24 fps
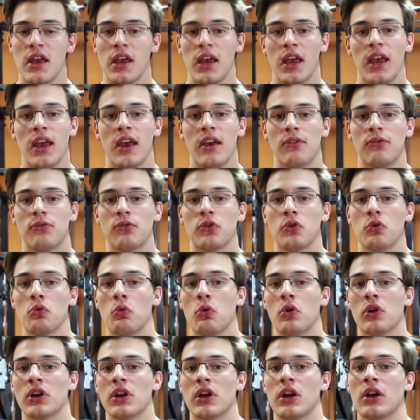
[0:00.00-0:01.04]
if you
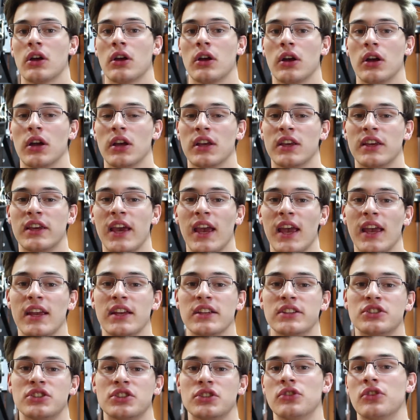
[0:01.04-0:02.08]
want to
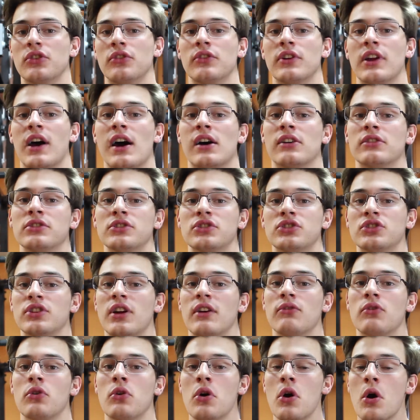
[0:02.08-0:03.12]
gauge their knowledge
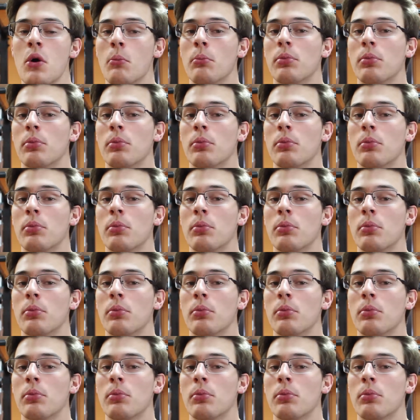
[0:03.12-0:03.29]
level,